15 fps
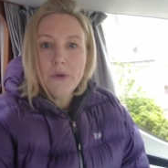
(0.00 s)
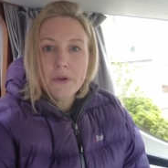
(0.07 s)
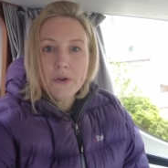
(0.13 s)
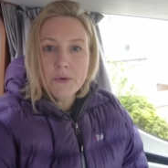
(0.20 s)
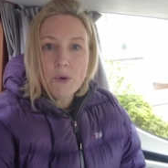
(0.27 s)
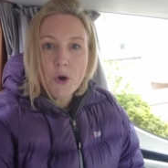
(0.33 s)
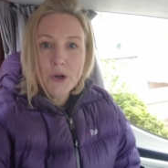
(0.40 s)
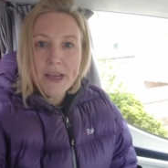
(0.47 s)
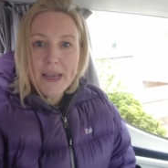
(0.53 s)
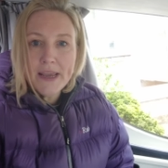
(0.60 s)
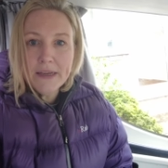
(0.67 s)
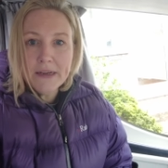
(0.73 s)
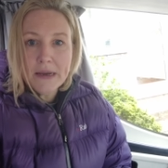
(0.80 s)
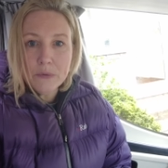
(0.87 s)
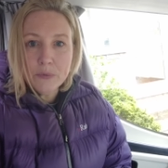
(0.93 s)
Good
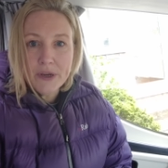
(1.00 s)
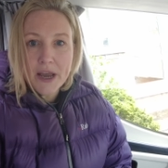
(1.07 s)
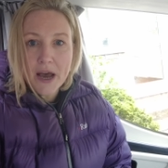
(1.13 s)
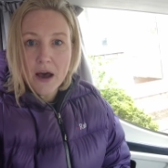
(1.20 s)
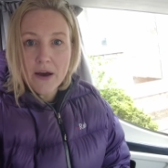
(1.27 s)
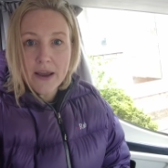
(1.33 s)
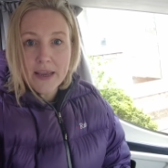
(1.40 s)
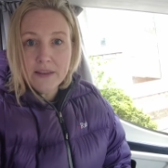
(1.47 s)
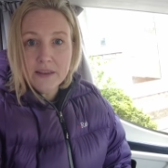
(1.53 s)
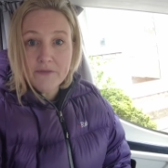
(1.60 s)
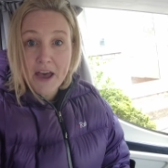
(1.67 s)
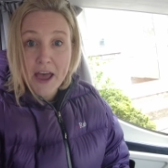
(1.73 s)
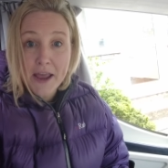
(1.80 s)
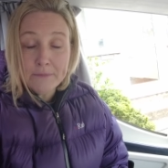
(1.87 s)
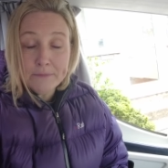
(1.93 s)
morning. We are in the
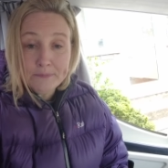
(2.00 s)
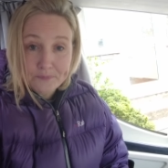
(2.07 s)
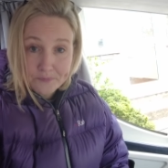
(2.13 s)
van,